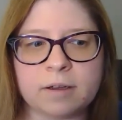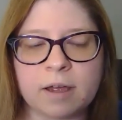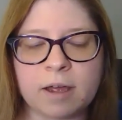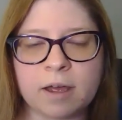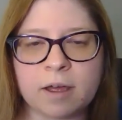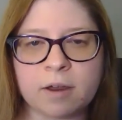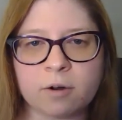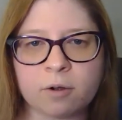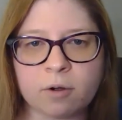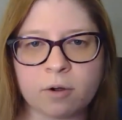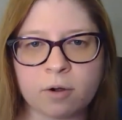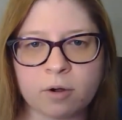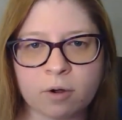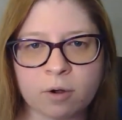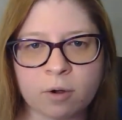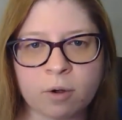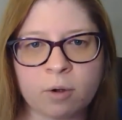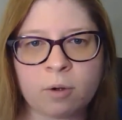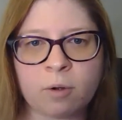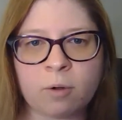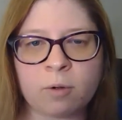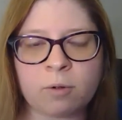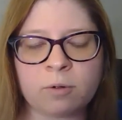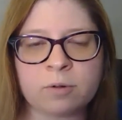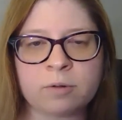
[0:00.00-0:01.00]
at
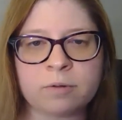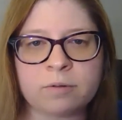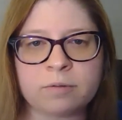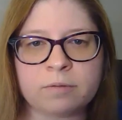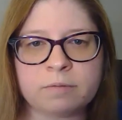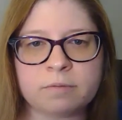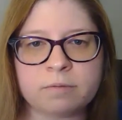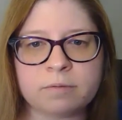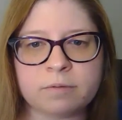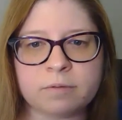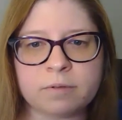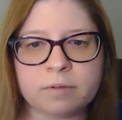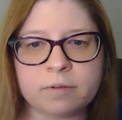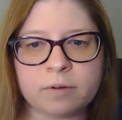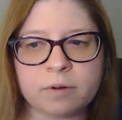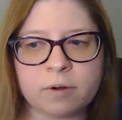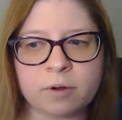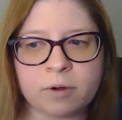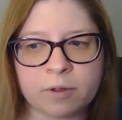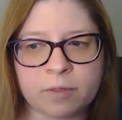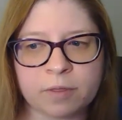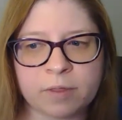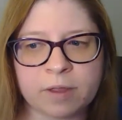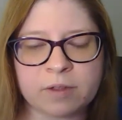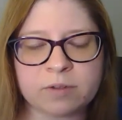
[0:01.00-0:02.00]
all
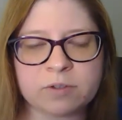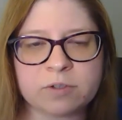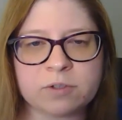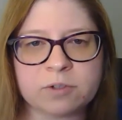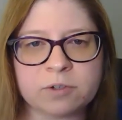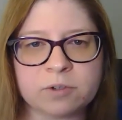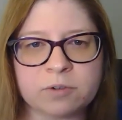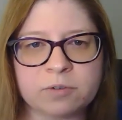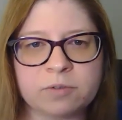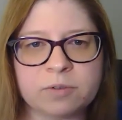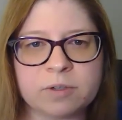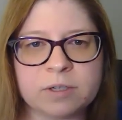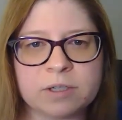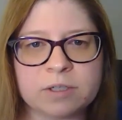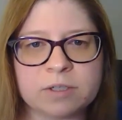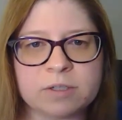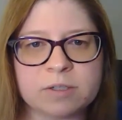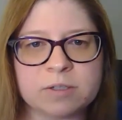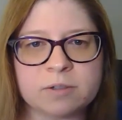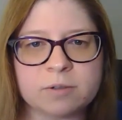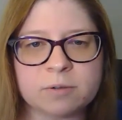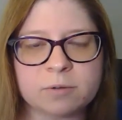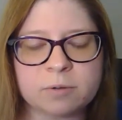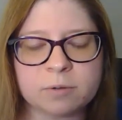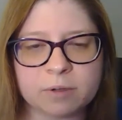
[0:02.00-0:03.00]
on that
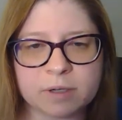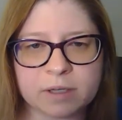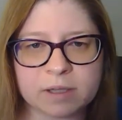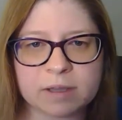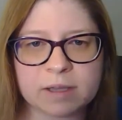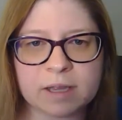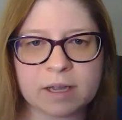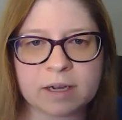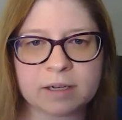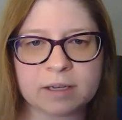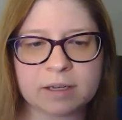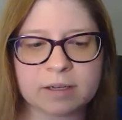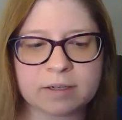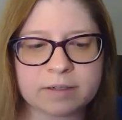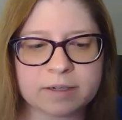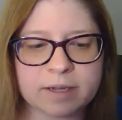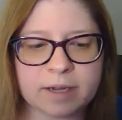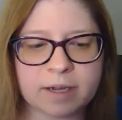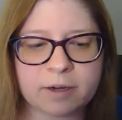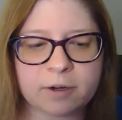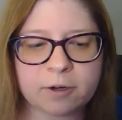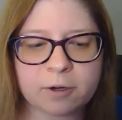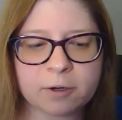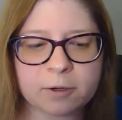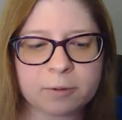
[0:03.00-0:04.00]
surface or in that
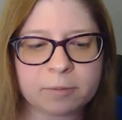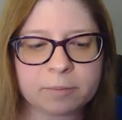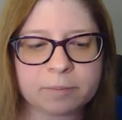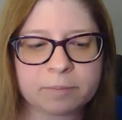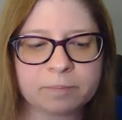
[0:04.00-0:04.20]
container.